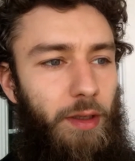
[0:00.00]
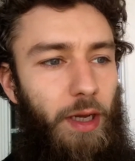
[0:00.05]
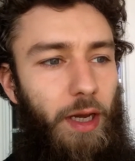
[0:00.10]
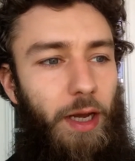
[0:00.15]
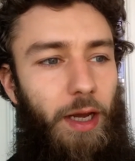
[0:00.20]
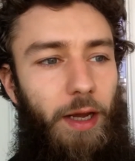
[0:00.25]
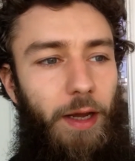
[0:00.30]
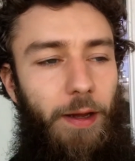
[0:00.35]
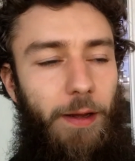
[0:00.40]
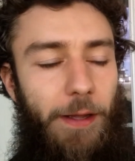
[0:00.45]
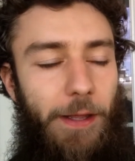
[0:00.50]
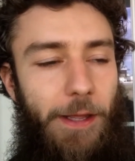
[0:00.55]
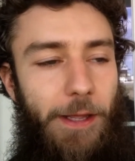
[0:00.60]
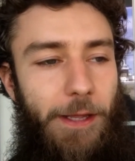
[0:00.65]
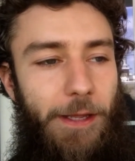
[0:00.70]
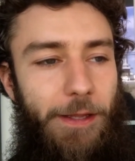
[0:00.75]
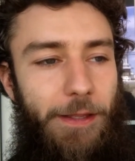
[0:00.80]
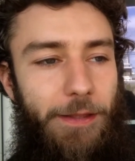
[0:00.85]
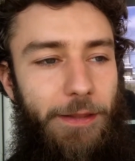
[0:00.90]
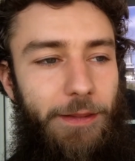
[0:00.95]

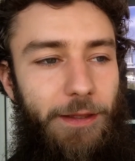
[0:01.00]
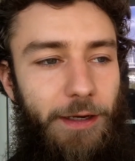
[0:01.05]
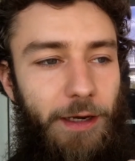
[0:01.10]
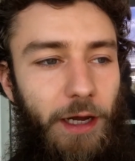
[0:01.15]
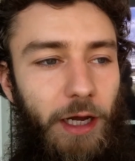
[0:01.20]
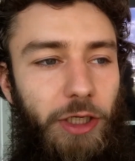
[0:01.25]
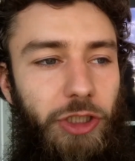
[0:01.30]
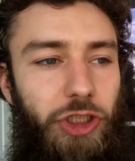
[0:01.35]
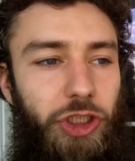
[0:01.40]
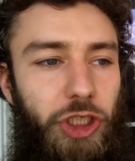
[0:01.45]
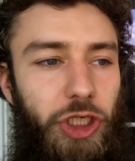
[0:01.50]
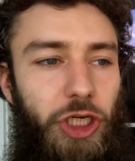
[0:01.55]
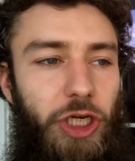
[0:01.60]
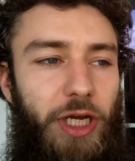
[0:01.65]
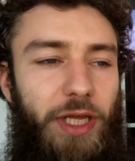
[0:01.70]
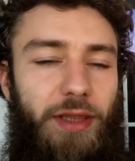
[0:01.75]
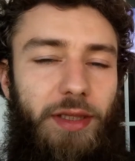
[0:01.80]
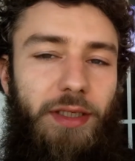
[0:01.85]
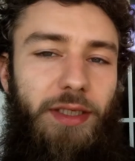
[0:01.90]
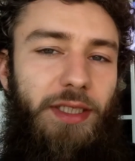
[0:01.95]
The
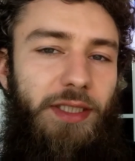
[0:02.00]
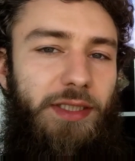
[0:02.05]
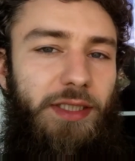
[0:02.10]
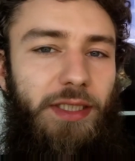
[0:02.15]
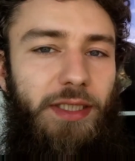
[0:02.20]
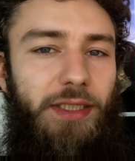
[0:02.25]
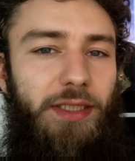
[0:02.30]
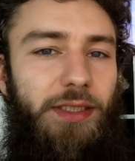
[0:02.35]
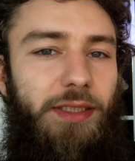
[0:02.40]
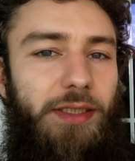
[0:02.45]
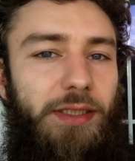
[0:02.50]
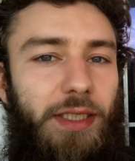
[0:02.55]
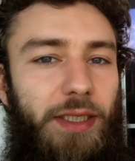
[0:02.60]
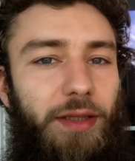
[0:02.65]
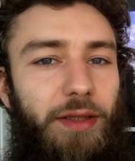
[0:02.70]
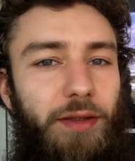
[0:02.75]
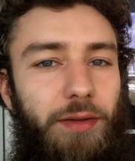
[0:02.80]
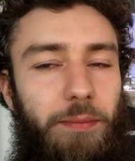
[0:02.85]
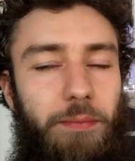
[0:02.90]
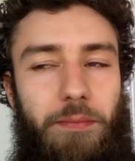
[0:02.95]
nausea and the dizziness
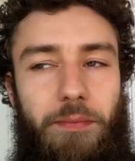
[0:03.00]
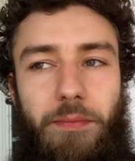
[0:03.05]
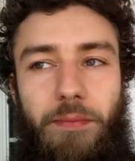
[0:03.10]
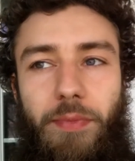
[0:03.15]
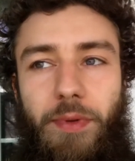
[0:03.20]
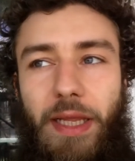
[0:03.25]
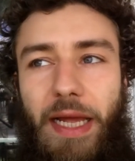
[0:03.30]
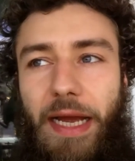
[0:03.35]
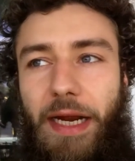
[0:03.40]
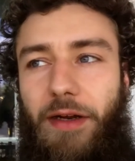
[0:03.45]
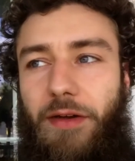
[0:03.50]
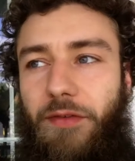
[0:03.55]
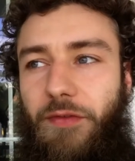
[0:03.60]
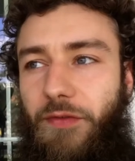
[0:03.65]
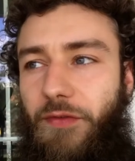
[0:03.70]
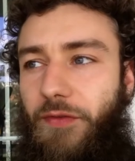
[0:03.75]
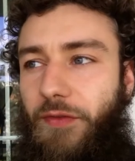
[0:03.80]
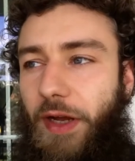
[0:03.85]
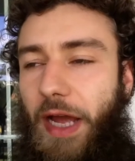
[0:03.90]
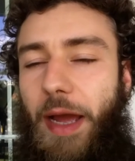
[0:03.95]
and the lack
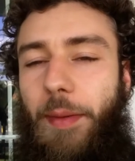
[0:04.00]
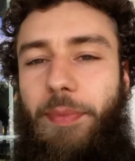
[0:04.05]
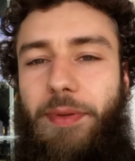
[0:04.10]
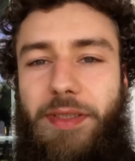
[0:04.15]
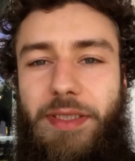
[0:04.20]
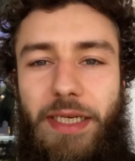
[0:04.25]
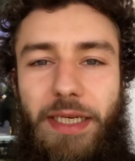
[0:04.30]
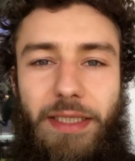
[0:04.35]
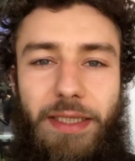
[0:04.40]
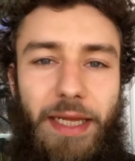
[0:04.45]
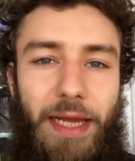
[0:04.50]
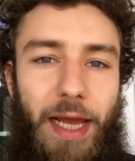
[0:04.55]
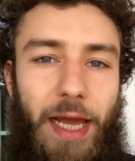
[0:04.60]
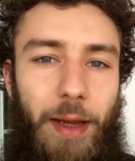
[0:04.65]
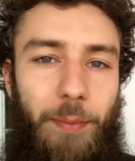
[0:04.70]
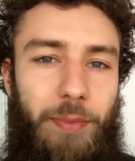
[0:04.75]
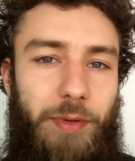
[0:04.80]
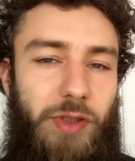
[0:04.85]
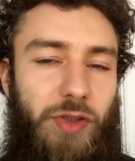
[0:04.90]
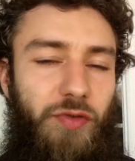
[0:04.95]
of appetite that
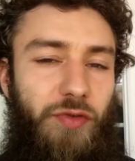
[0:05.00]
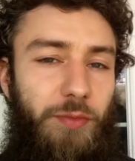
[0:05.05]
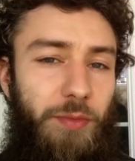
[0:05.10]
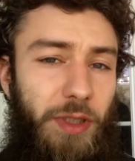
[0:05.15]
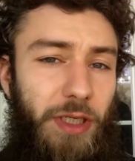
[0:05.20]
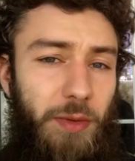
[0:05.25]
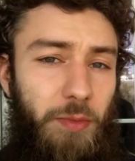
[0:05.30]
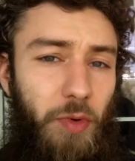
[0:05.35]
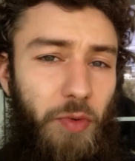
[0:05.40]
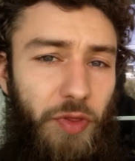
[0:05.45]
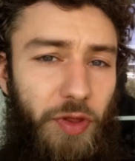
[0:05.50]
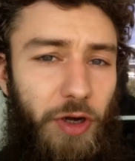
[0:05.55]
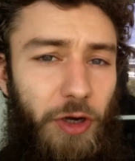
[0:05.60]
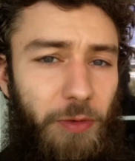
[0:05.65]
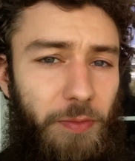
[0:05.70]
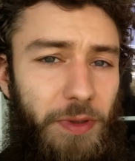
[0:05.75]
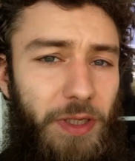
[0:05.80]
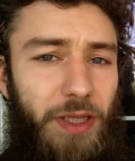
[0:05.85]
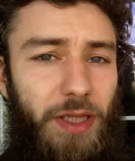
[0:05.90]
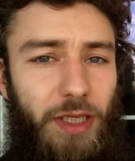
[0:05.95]
happens from
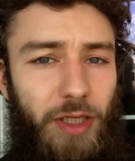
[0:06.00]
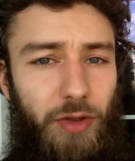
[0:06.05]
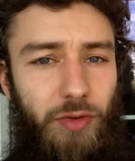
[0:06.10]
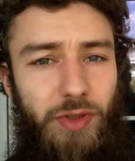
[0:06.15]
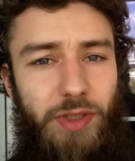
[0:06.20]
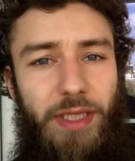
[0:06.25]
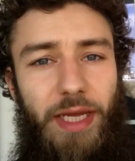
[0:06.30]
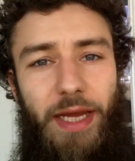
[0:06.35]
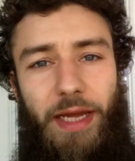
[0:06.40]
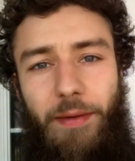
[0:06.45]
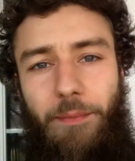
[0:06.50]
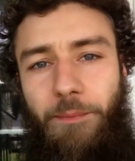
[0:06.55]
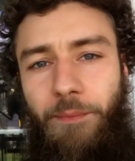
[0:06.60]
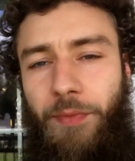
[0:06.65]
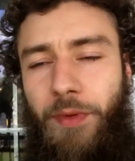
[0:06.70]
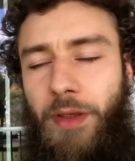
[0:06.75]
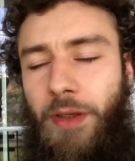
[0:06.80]
chemotherapy, they use that.